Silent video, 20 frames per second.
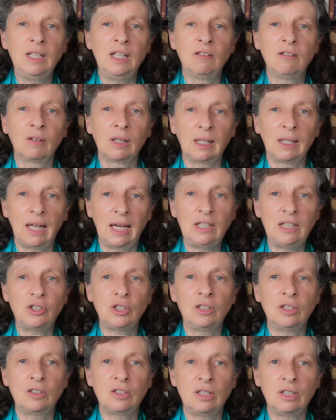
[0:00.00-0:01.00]
in
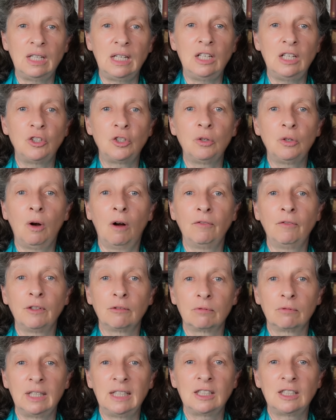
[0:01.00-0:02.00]
relation to the issue of the
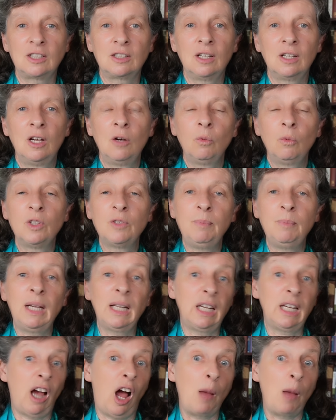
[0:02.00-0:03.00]
writs was
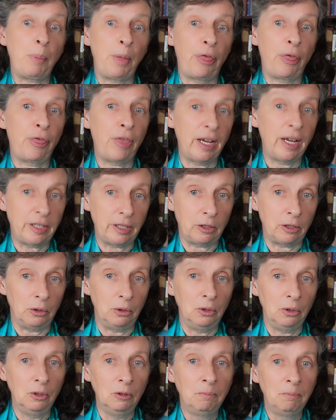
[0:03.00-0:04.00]
merely
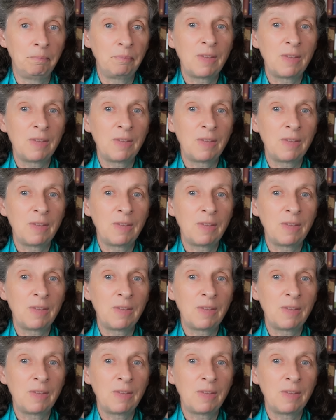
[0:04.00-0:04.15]
hypothetical,